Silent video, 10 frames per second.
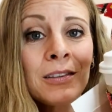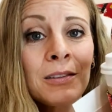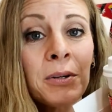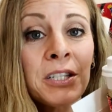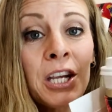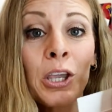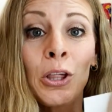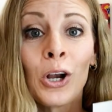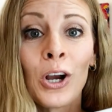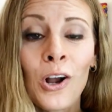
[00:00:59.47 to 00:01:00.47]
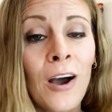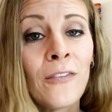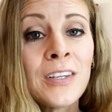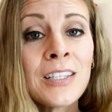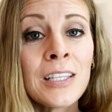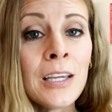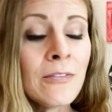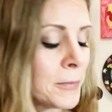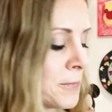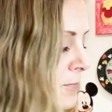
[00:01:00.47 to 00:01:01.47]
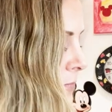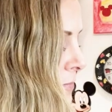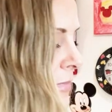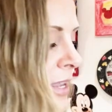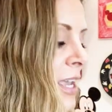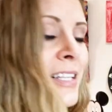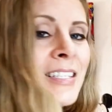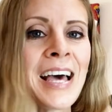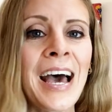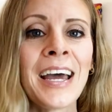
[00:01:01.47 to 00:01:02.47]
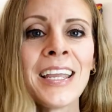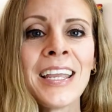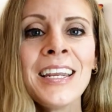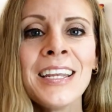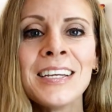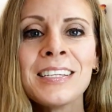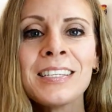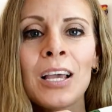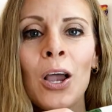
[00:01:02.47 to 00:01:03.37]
particular coffee sleeve is that it is